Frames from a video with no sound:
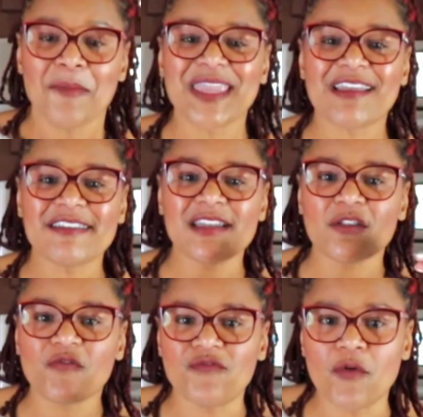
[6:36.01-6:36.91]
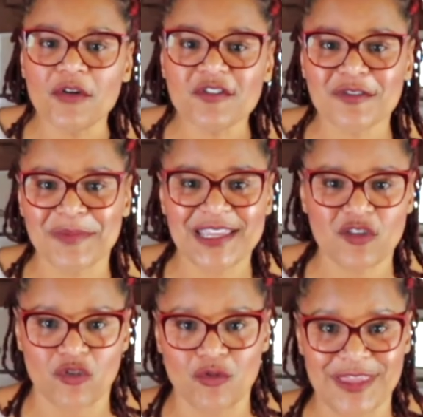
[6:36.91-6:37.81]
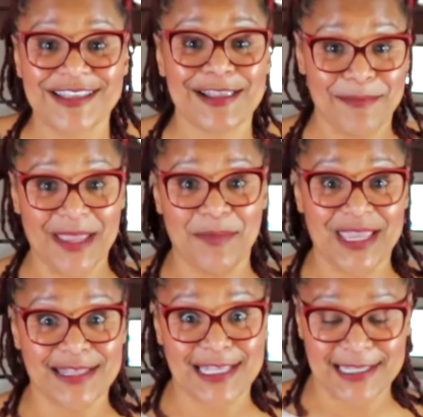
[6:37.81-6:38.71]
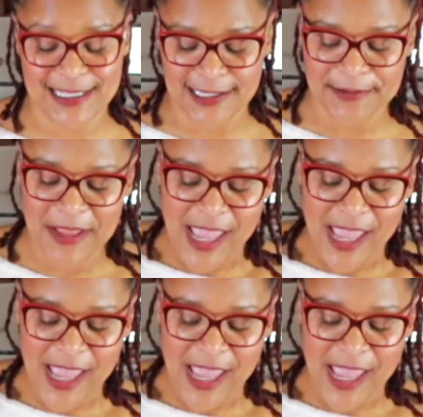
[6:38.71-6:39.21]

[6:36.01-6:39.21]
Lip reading: because it has forced me to do things that make me consistent.